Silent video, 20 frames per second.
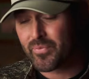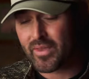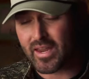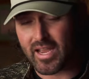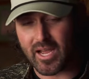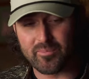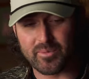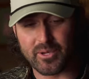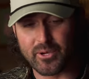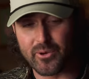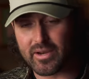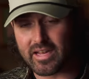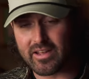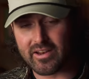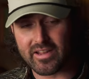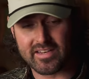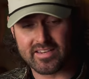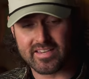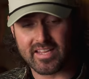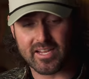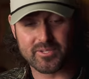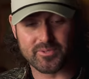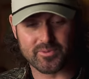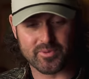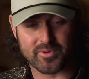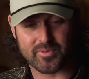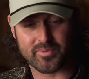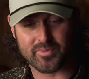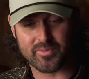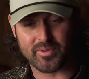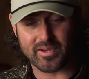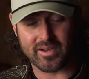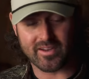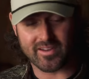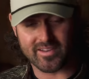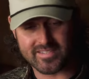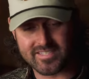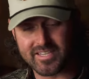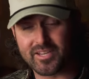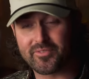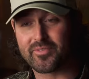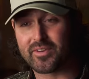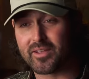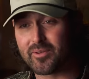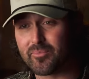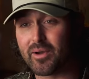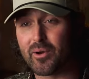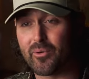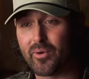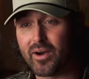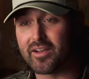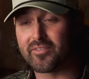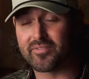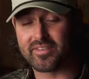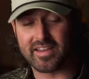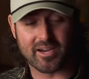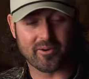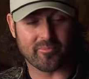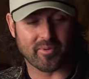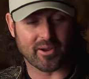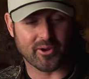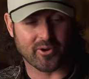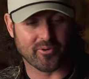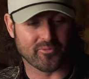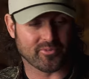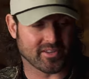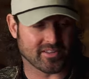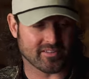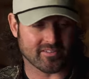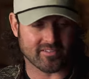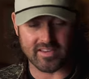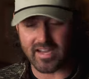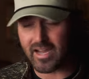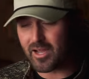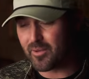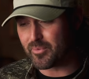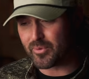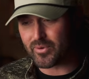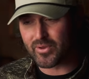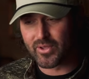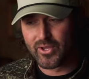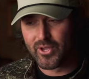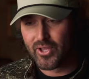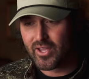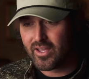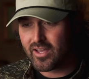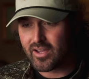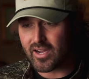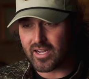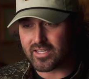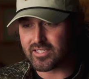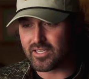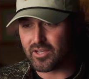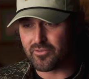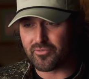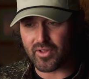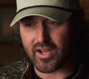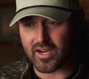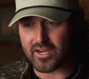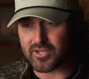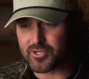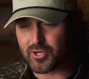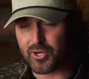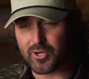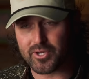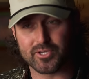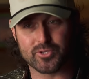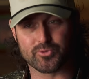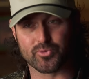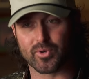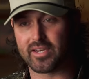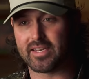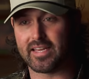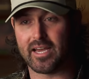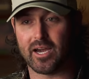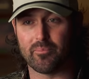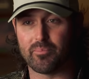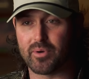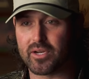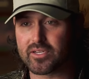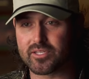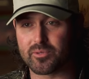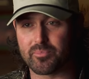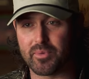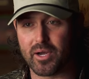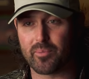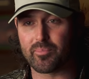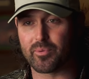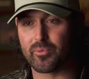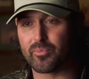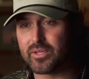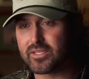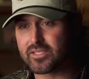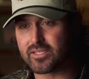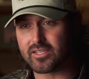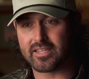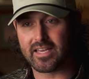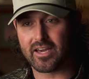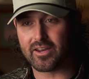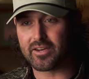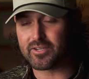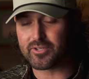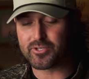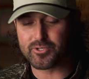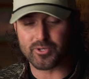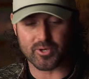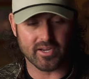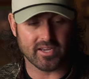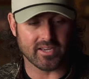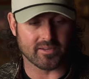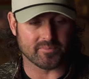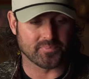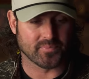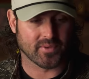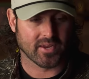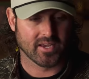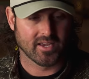I'd be going out on dates with Tiffany, my wife now, my girlfriend at the time, and I'd see a flock of turkeys run down, bust them up, and we'd sit down at a tree, and